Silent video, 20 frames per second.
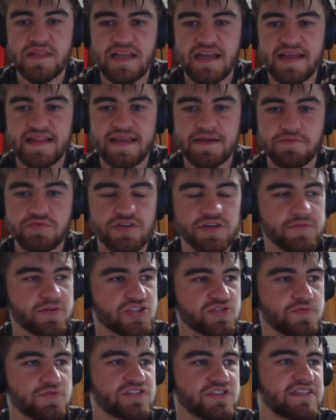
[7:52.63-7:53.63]
and that pretty
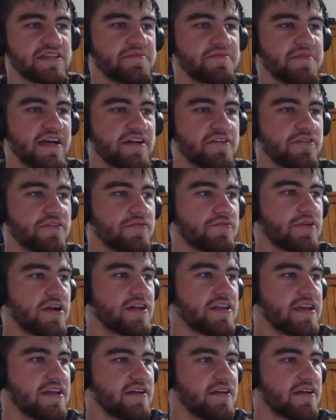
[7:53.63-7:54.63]
much puts him out of the
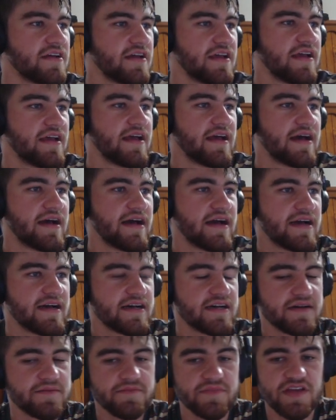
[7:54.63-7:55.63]
running.
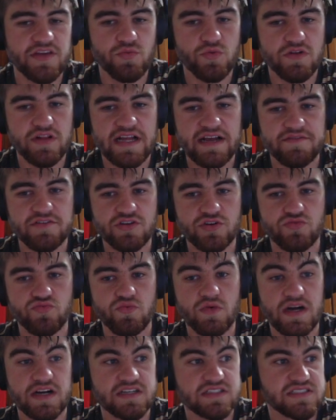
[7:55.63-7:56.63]
He will have a good
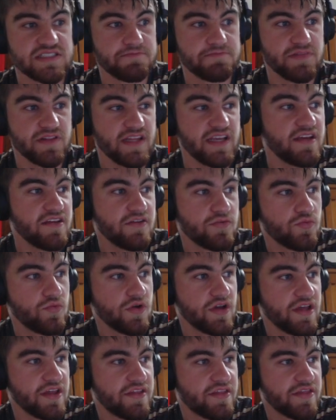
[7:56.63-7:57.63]
ruck split
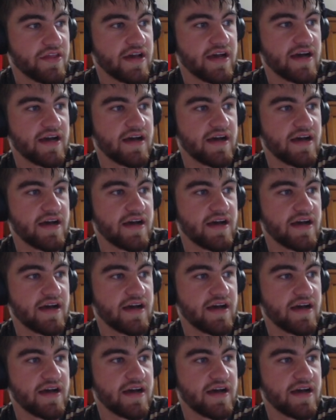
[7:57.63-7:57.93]
with